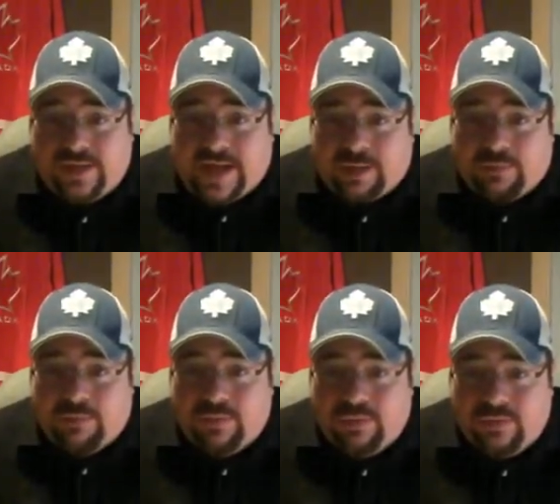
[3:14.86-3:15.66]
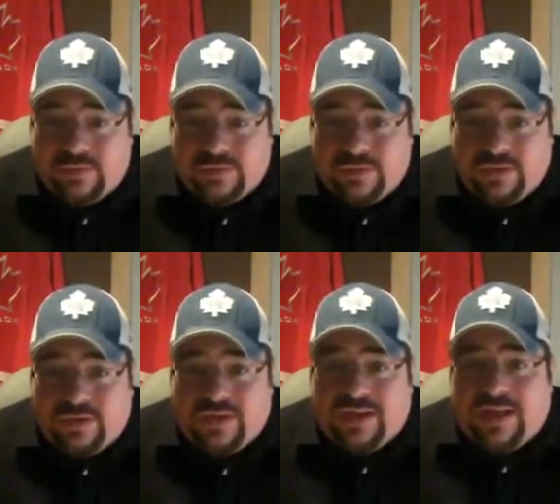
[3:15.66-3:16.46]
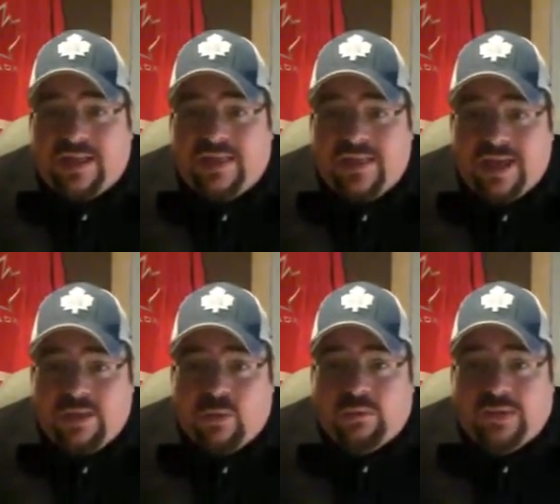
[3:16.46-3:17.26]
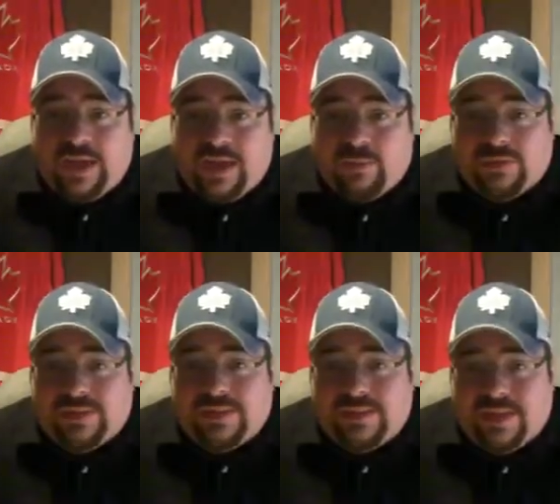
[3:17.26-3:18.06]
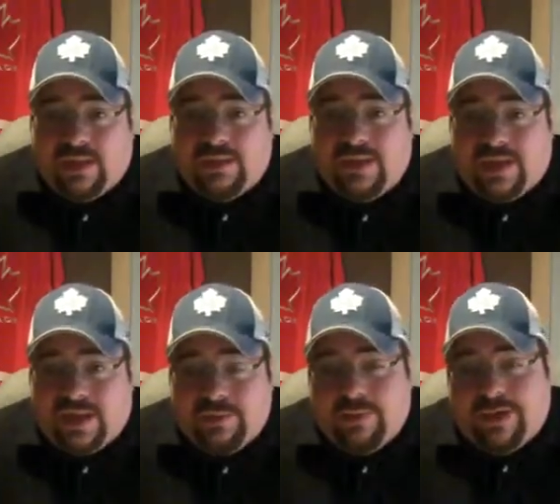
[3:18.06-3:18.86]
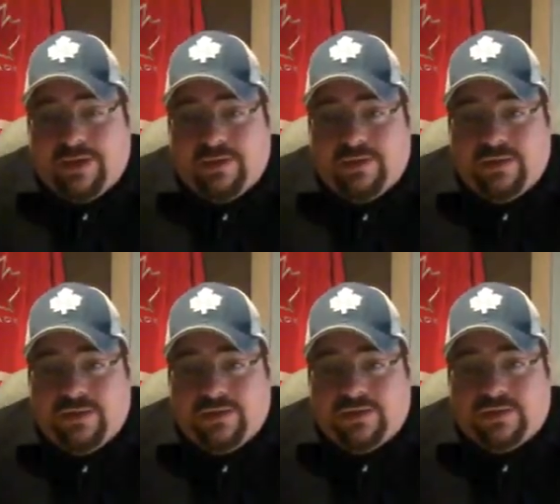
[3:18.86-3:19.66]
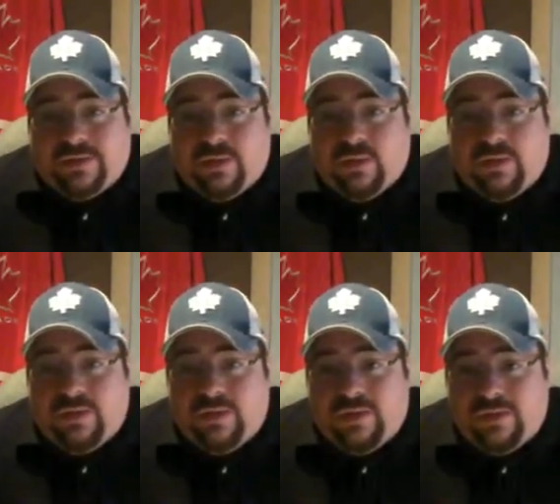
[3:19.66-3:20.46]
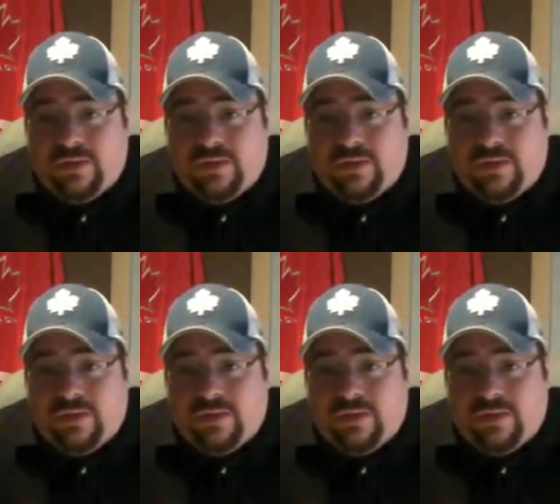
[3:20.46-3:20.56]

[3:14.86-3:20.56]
like Apple booths, they will be able to sell the iPad. So